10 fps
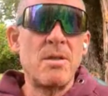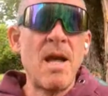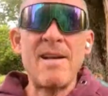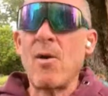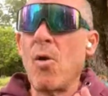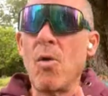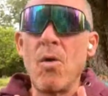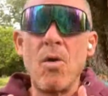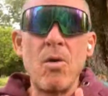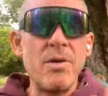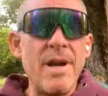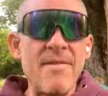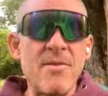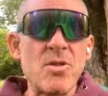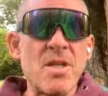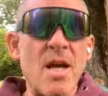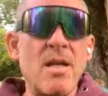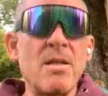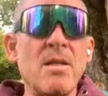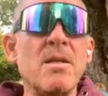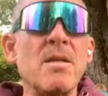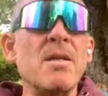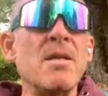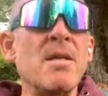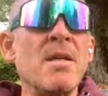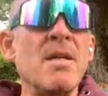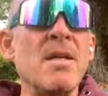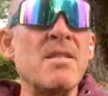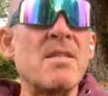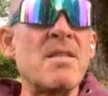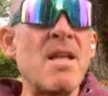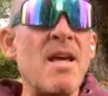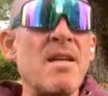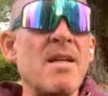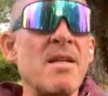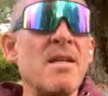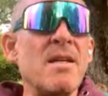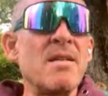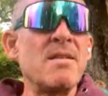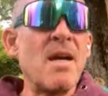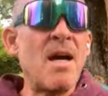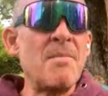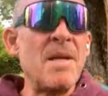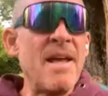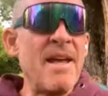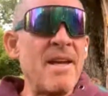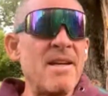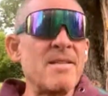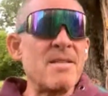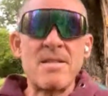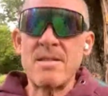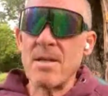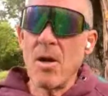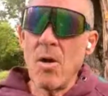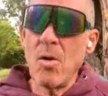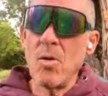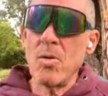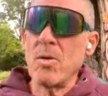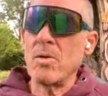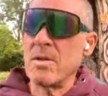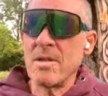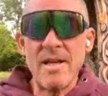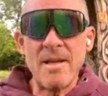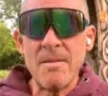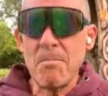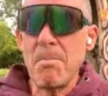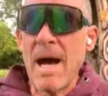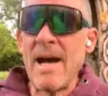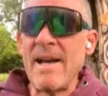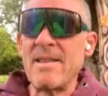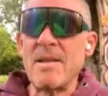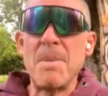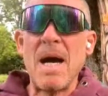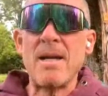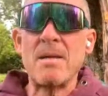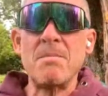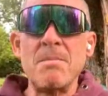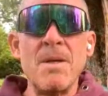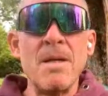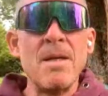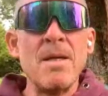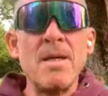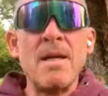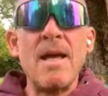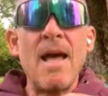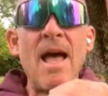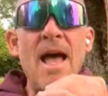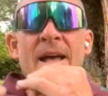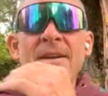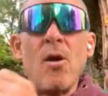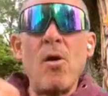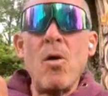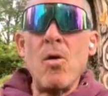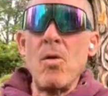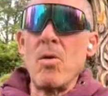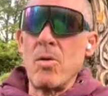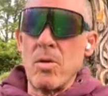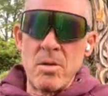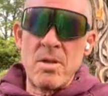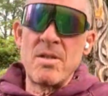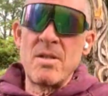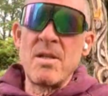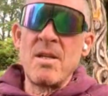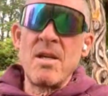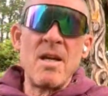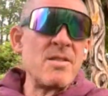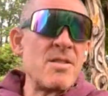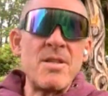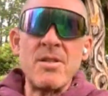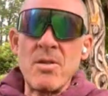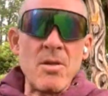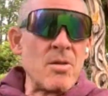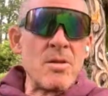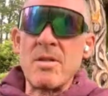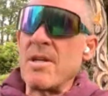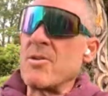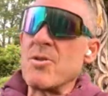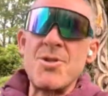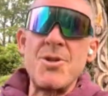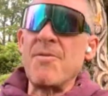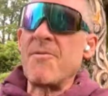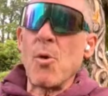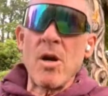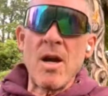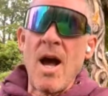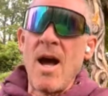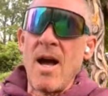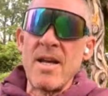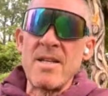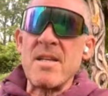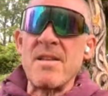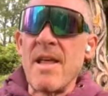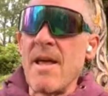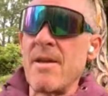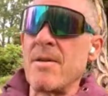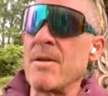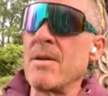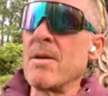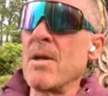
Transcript: Not never sell. It's that diamond hands hold, like buy at the bottom and hold until there's euphoric highs, and then